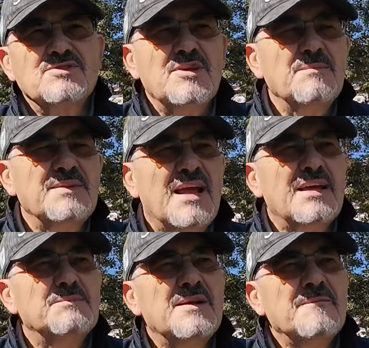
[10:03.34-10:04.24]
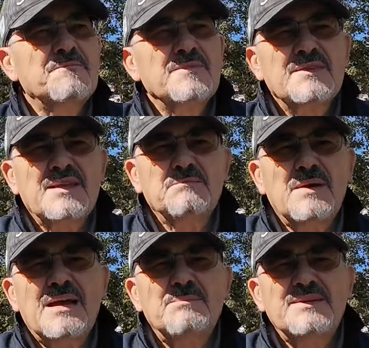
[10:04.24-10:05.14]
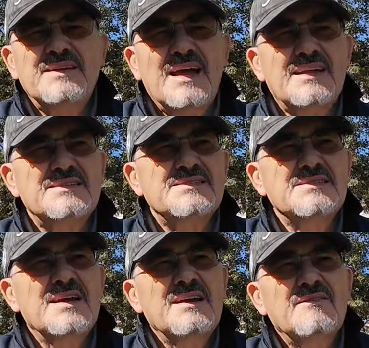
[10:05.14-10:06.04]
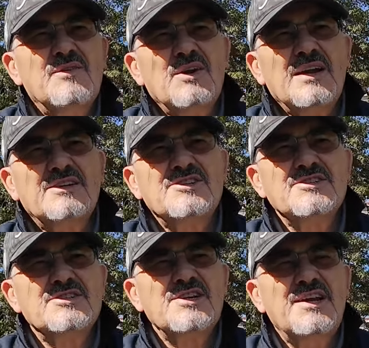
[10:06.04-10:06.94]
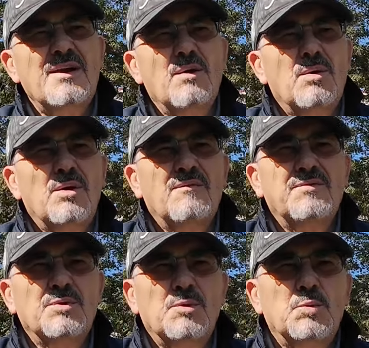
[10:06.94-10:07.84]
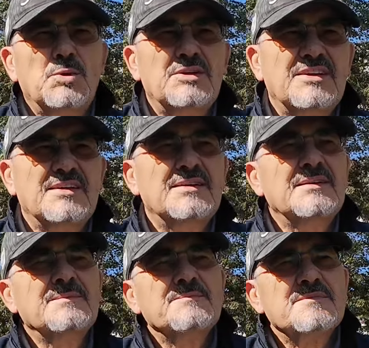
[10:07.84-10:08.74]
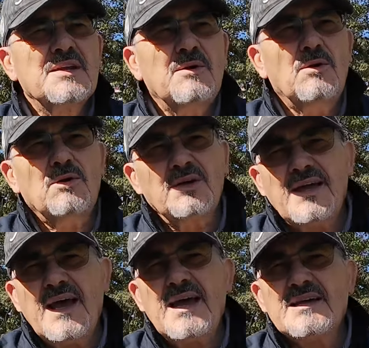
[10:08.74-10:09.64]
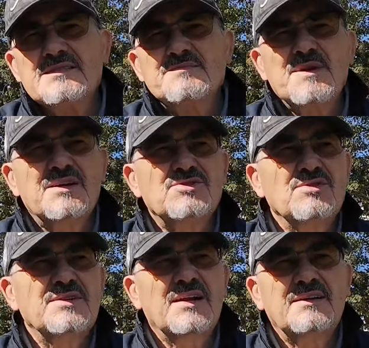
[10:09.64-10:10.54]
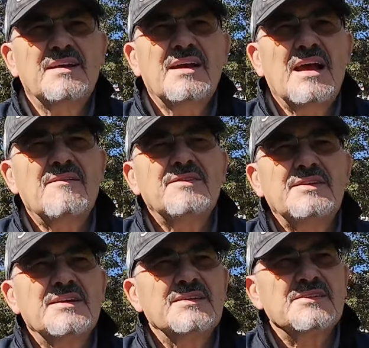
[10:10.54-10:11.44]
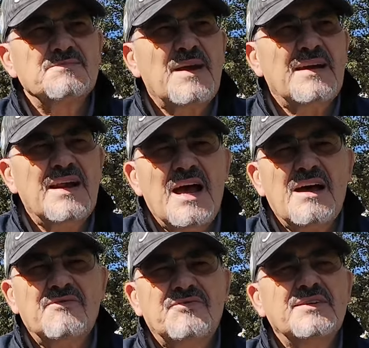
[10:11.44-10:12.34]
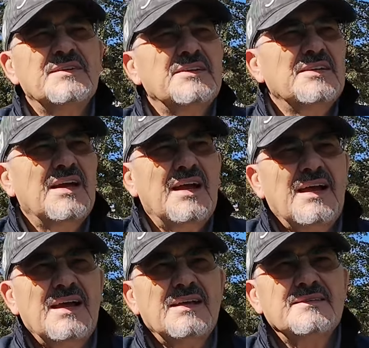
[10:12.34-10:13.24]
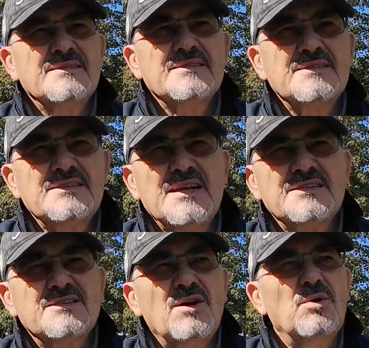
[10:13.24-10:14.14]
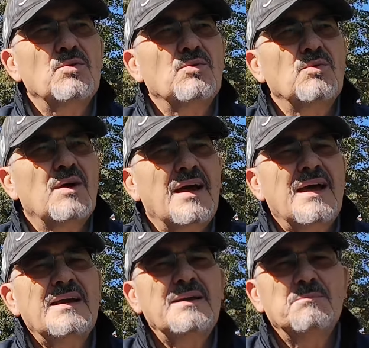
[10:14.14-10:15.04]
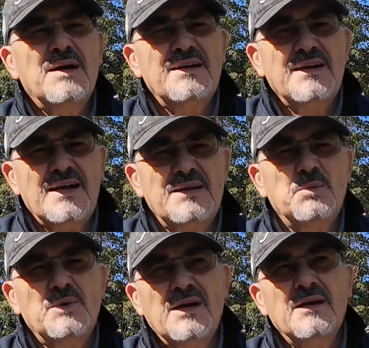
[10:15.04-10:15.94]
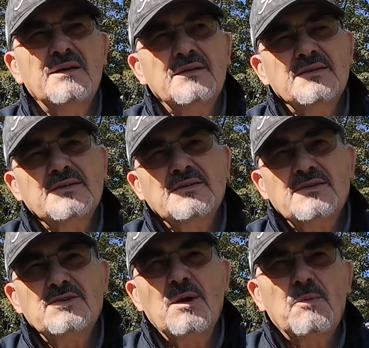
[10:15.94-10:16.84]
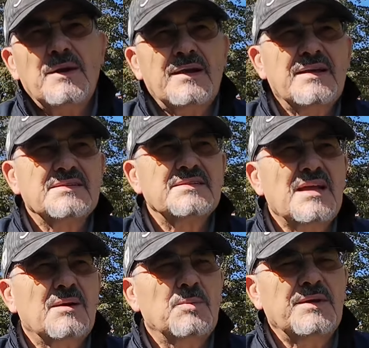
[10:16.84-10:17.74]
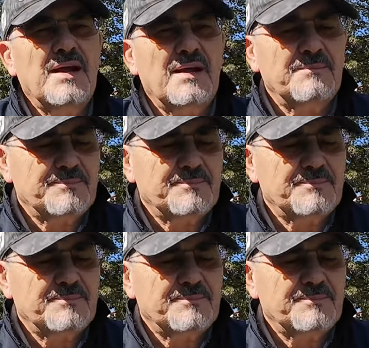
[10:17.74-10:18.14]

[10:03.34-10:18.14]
sometimes there might be debts for electricity or for water or gas. Make sure that everything is paid off and he doesn't owe any money anywhere. You don't want to get stuck with that.